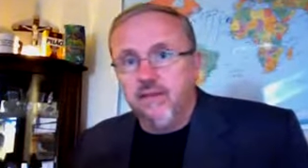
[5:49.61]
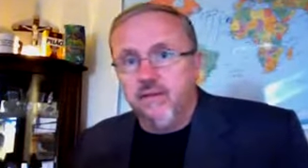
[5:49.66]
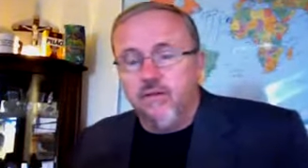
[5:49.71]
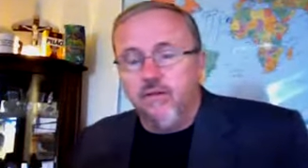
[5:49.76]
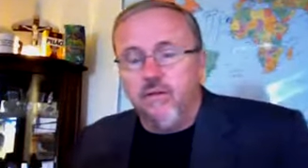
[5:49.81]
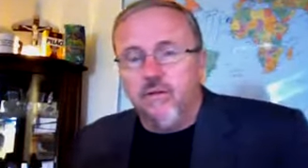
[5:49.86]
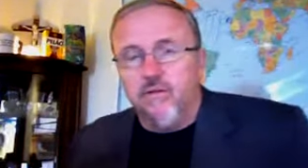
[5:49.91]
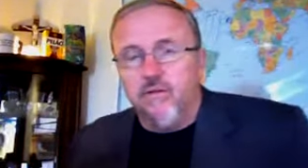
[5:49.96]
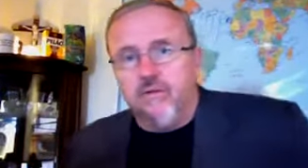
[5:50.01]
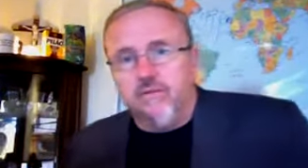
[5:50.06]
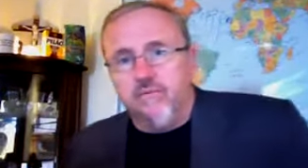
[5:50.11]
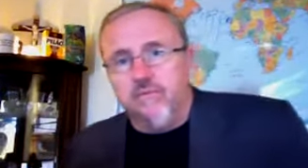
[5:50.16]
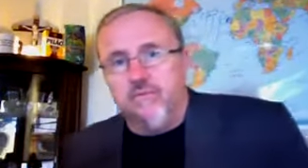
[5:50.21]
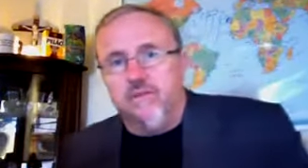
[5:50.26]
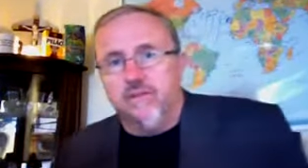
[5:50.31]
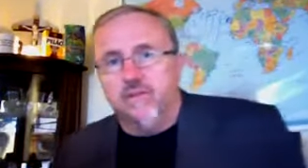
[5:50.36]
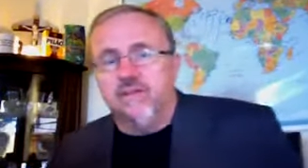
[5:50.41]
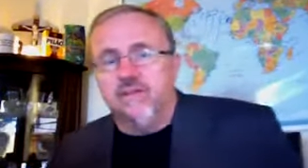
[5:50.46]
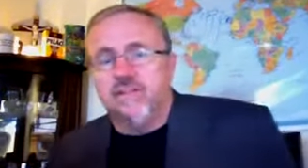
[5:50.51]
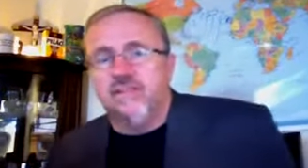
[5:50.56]
who
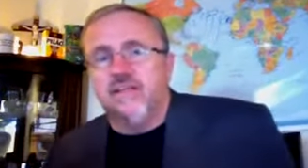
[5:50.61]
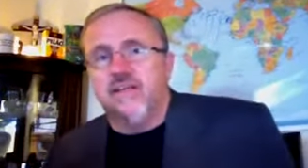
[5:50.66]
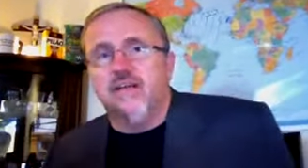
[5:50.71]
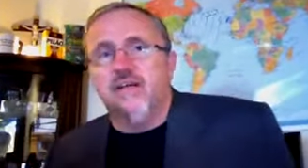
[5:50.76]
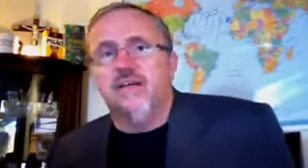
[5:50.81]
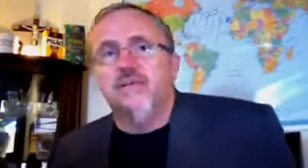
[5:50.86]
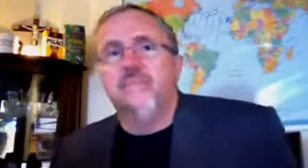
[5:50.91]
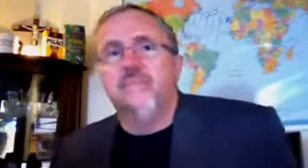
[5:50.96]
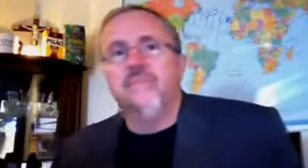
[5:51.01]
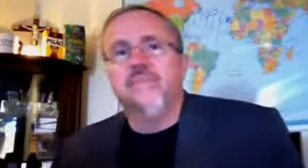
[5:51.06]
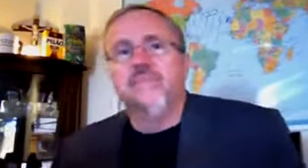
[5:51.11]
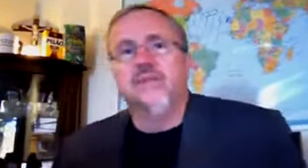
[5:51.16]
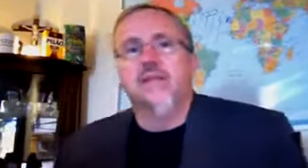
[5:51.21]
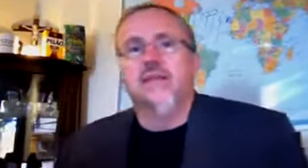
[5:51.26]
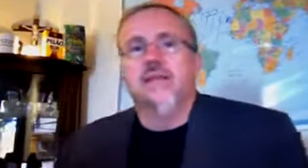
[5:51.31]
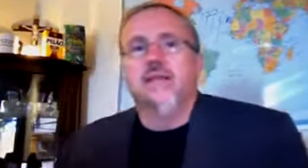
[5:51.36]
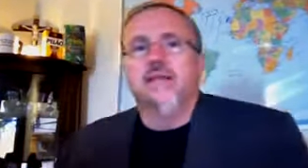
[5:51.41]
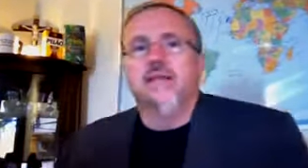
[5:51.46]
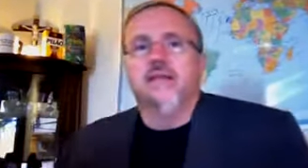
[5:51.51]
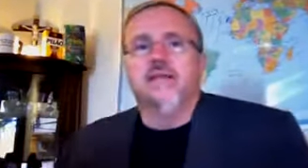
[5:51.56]
they're considered
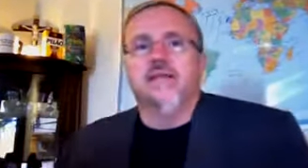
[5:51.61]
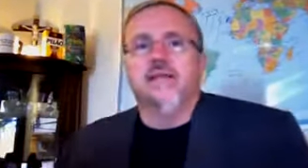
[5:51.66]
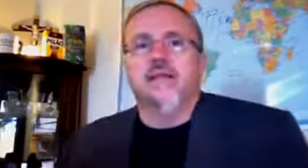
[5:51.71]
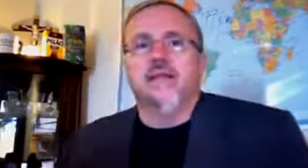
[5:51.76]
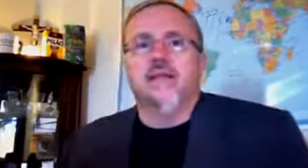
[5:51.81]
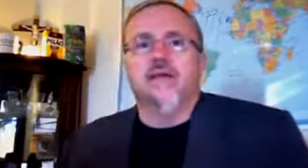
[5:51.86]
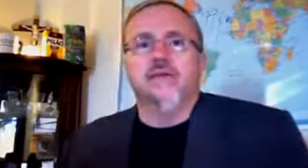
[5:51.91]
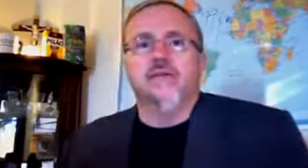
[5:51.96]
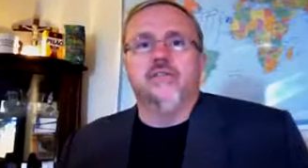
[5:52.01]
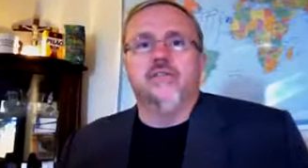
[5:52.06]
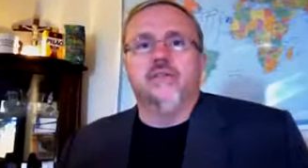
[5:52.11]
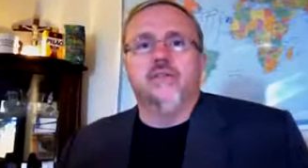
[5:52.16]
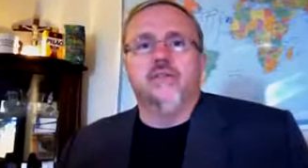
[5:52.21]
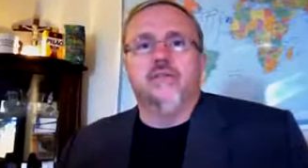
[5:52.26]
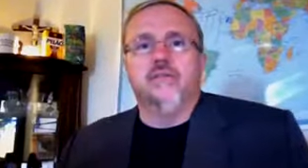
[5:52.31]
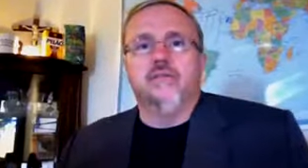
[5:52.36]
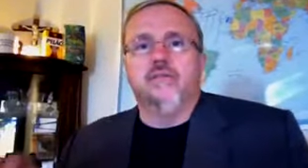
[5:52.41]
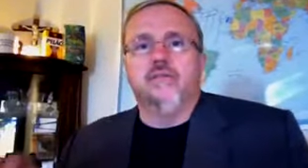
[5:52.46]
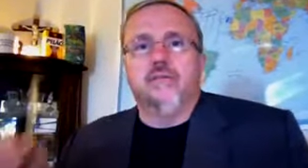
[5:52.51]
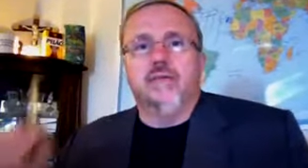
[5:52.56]

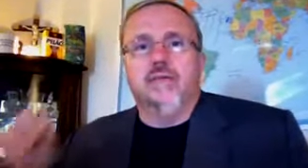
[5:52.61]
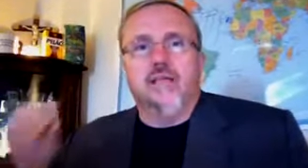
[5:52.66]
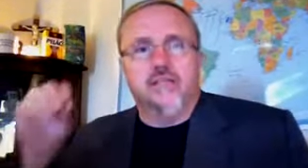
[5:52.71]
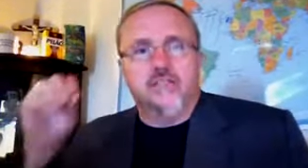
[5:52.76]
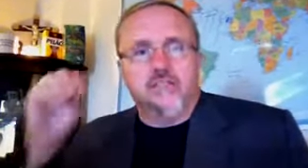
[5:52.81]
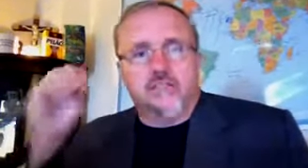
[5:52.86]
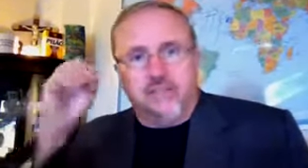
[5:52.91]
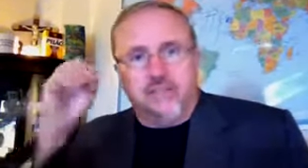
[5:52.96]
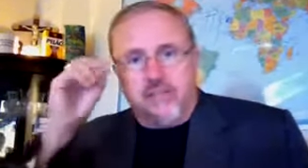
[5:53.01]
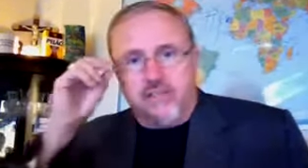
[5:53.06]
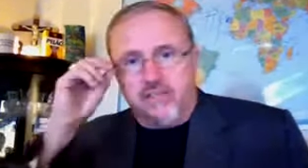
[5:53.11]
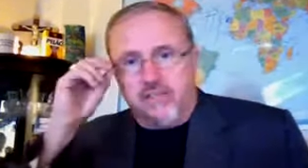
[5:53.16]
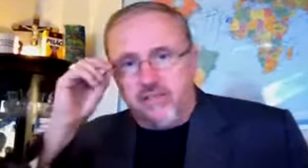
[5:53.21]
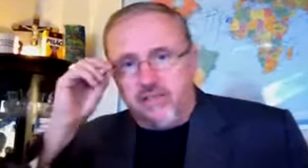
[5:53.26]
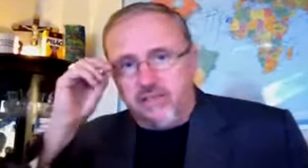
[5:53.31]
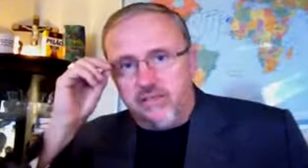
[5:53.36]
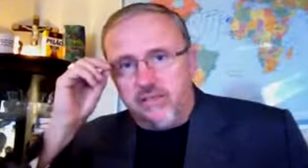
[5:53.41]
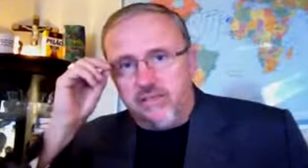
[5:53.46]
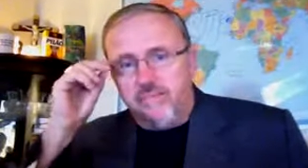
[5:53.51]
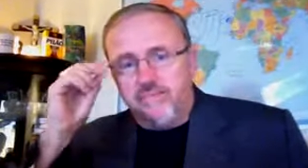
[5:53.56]
theologian
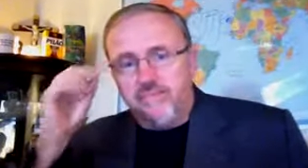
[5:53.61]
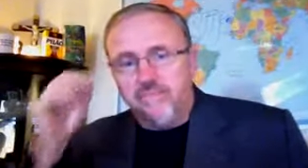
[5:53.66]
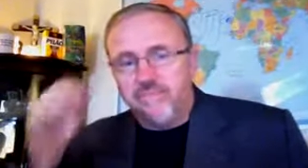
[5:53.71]
reconstructionists,